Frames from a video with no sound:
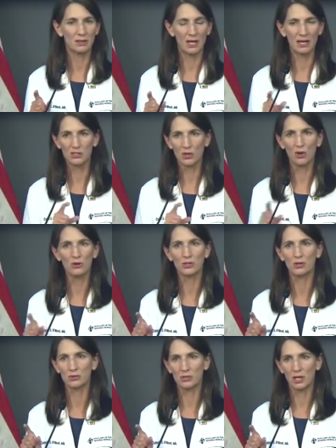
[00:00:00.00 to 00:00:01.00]
That has
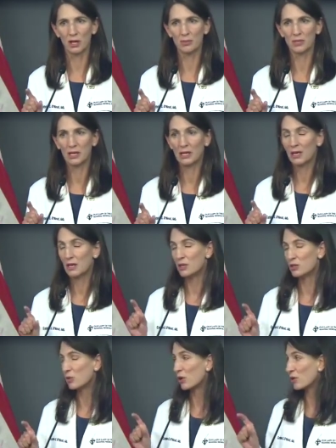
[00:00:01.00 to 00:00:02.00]
also stopped.
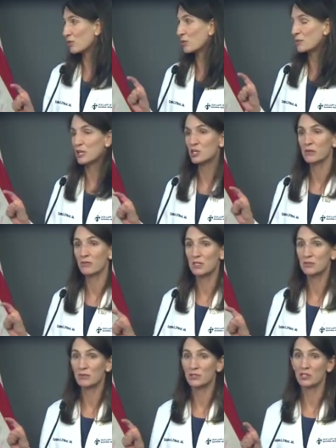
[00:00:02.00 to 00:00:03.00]
And you heard from each of
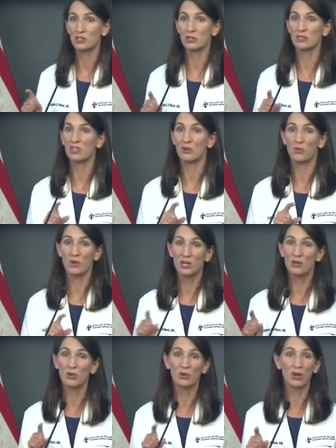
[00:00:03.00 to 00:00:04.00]
these physicians that we
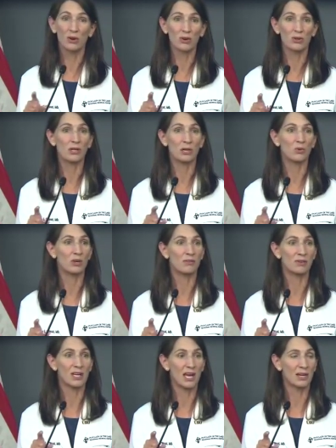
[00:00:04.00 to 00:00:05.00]
no longer think we're
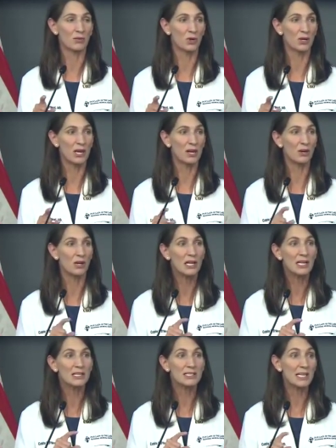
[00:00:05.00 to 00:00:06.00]
giving adequate care
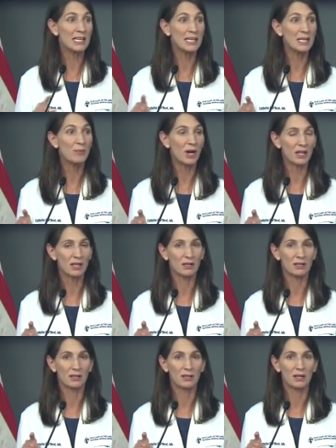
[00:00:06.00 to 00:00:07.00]
to
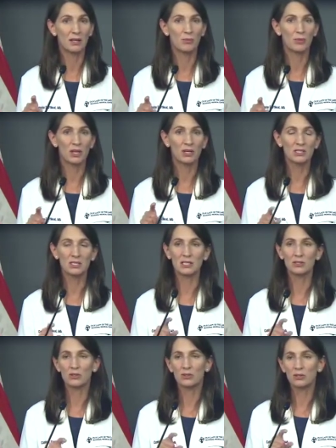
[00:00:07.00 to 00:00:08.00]
anybody because
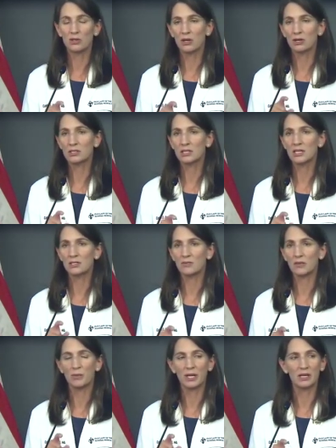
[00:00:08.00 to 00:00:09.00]
these are the darkest days
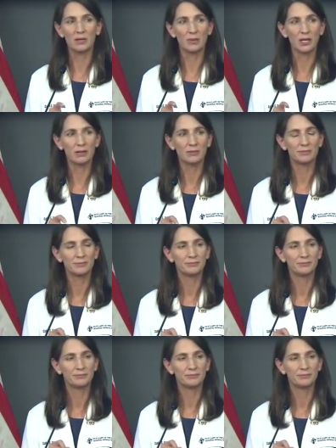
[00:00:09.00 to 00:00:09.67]
of the pandemic.